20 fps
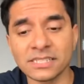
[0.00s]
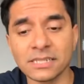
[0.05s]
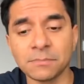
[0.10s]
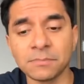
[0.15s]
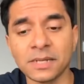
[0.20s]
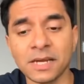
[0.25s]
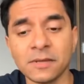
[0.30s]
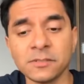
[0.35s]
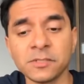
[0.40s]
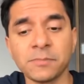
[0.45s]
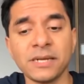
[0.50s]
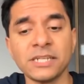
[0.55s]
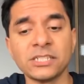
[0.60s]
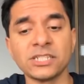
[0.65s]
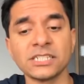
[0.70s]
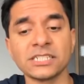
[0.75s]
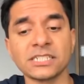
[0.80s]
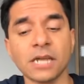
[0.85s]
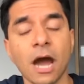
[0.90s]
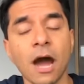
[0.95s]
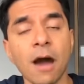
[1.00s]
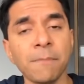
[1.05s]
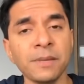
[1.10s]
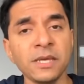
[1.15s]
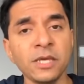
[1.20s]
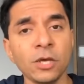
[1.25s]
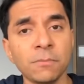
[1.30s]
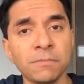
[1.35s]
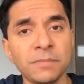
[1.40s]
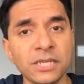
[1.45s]
sometimes by just
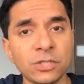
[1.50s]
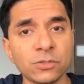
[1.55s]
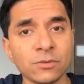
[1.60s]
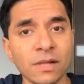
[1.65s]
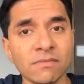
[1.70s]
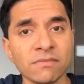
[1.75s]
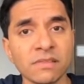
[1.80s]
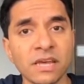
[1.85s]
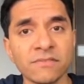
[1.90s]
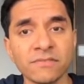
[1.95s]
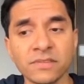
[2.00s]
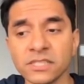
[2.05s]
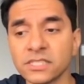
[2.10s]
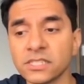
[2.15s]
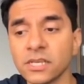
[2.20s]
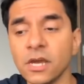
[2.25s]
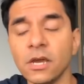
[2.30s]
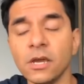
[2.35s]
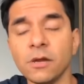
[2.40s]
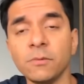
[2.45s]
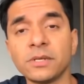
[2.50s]
upping your B12 levels